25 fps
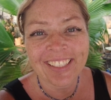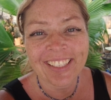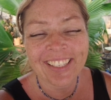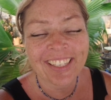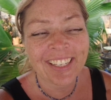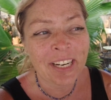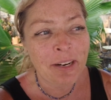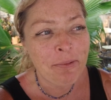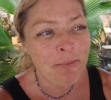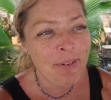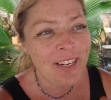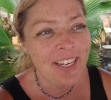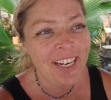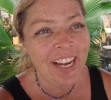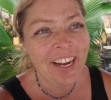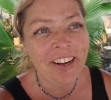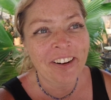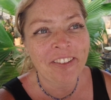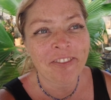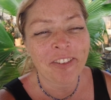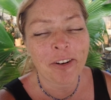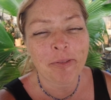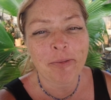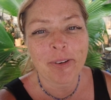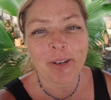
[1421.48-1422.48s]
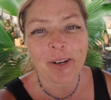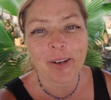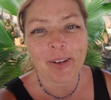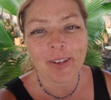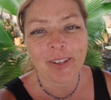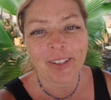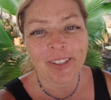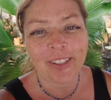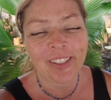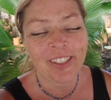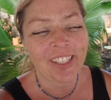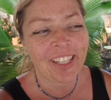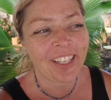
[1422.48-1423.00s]
coming down from it
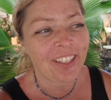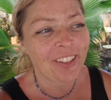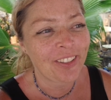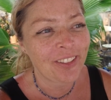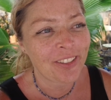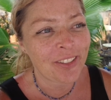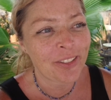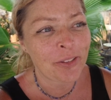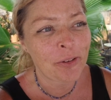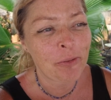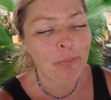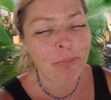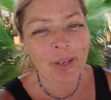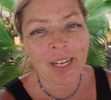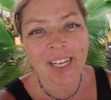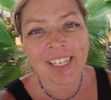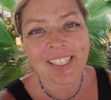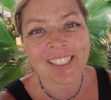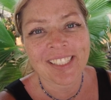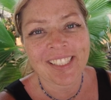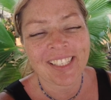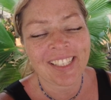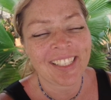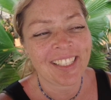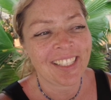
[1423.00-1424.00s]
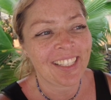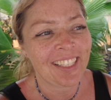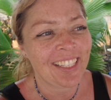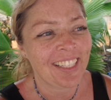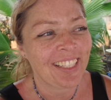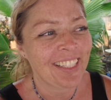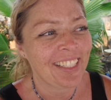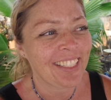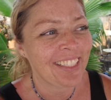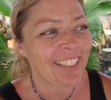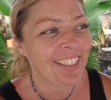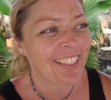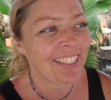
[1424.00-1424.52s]
all and also basking
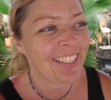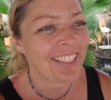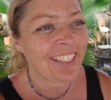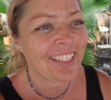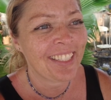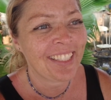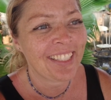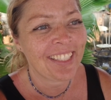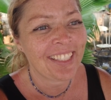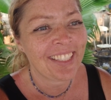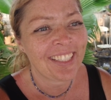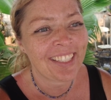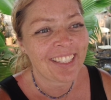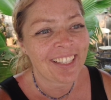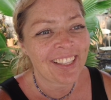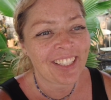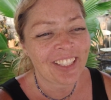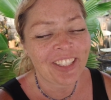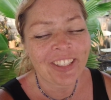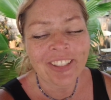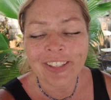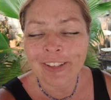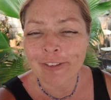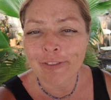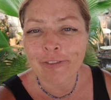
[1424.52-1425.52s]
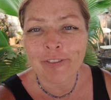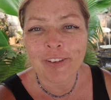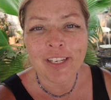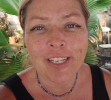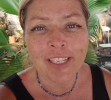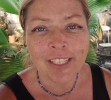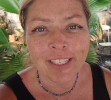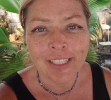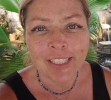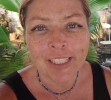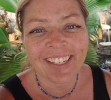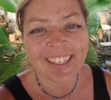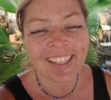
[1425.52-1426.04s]
in the good
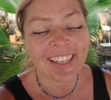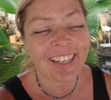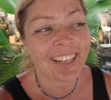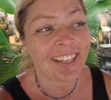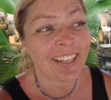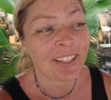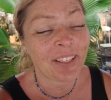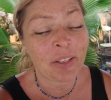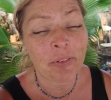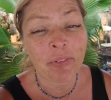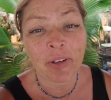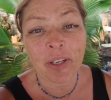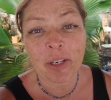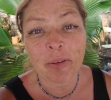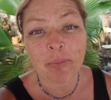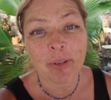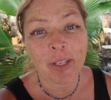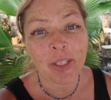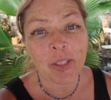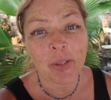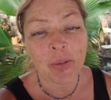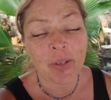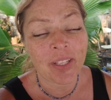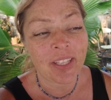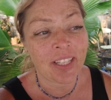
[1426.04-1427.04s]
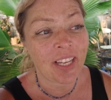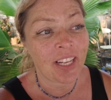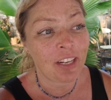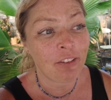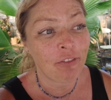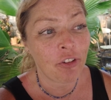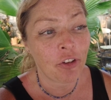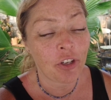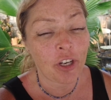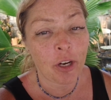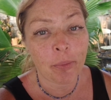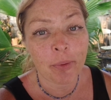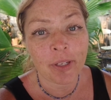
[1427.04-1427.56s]
feeling. I highly recommend doing that if
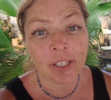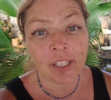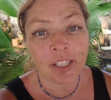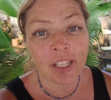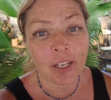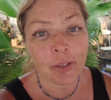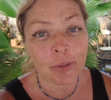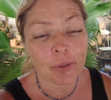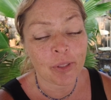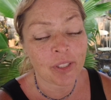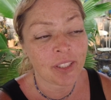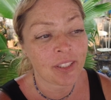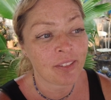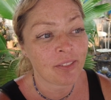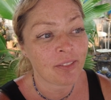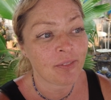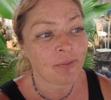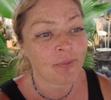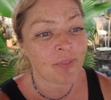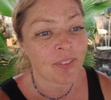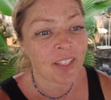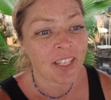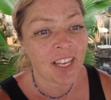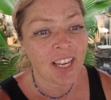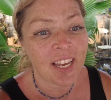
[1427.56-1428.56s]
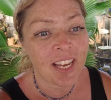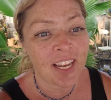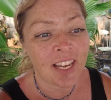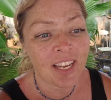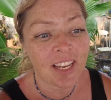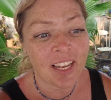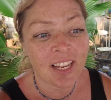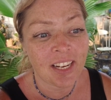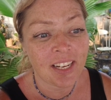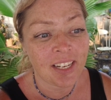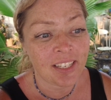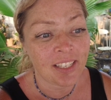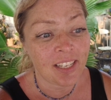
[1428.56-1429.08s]
you're coming to Laos.
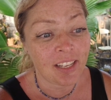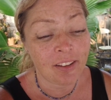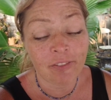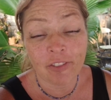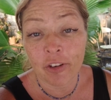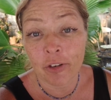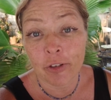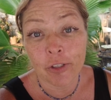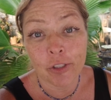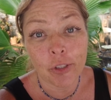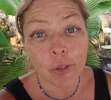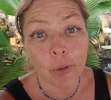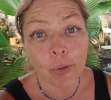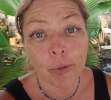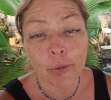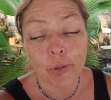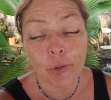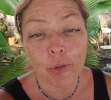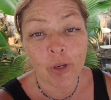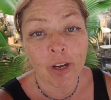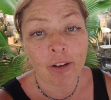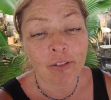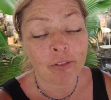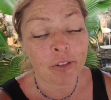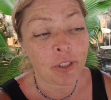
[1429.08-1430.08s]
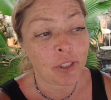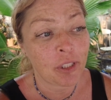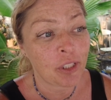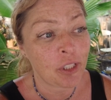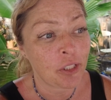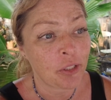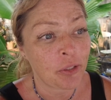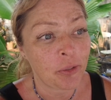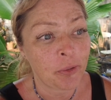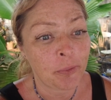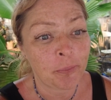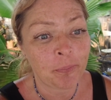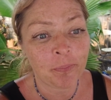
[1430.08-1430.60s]
And if you're solo traveling
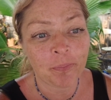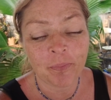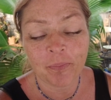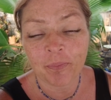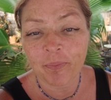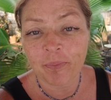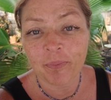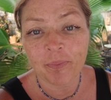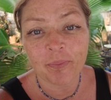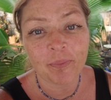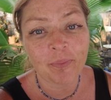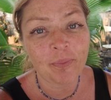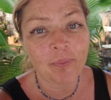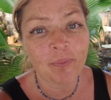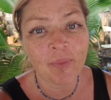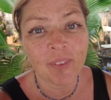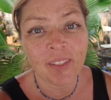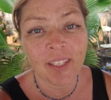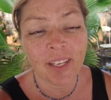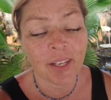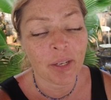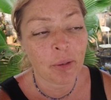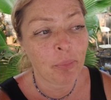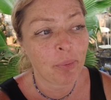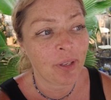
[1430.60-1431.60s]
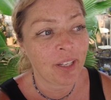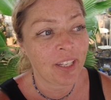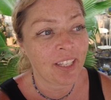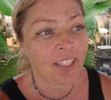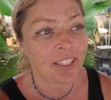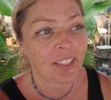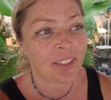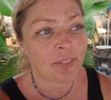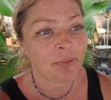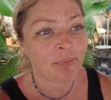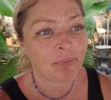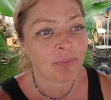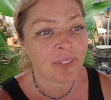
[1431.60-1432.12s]
too, get a bike,
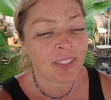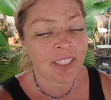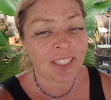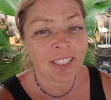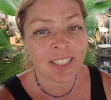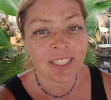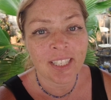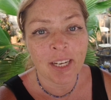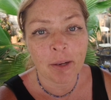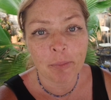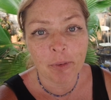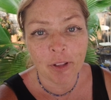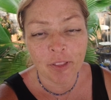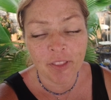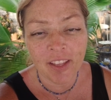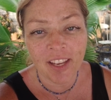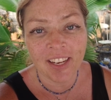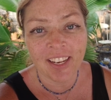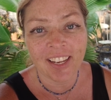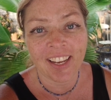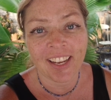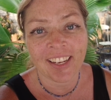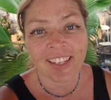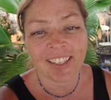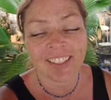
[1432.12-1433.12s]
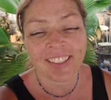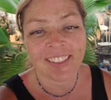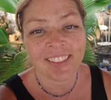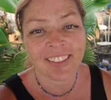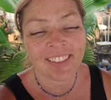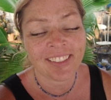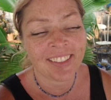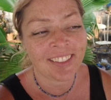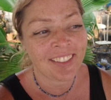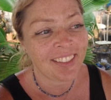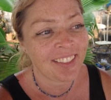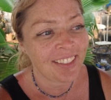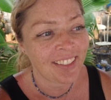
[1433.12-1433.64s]
come to Thakhek,
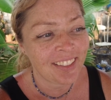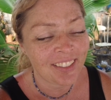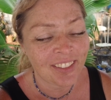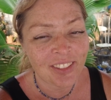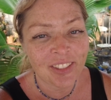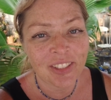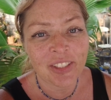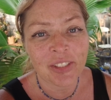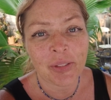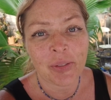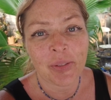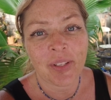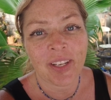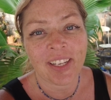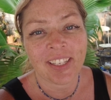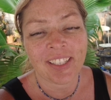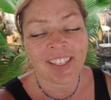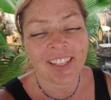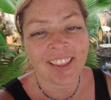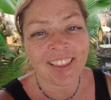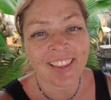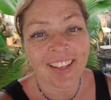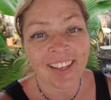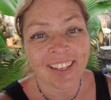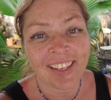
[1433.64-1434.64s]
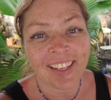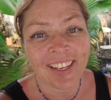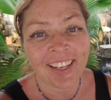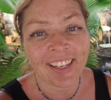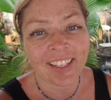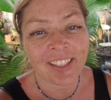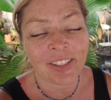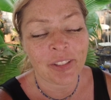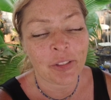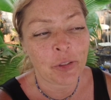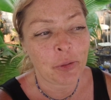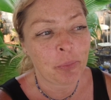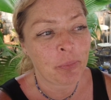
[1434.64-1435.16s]
do that
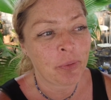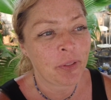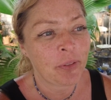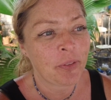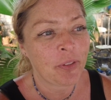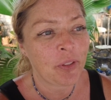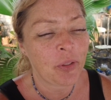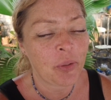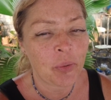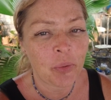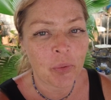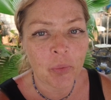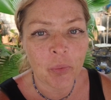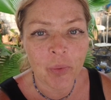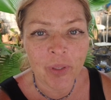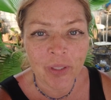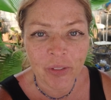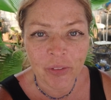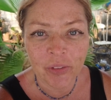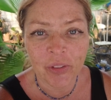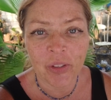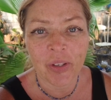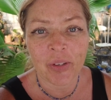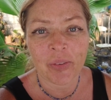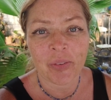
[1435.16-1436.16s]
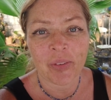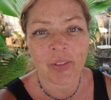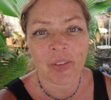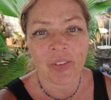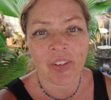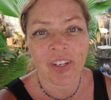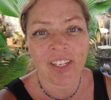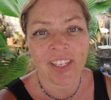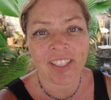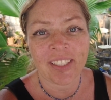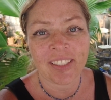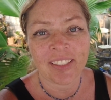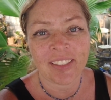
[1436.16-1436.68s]
Thakhek Loop. You will not
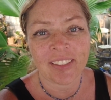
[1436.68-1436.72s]
regret it.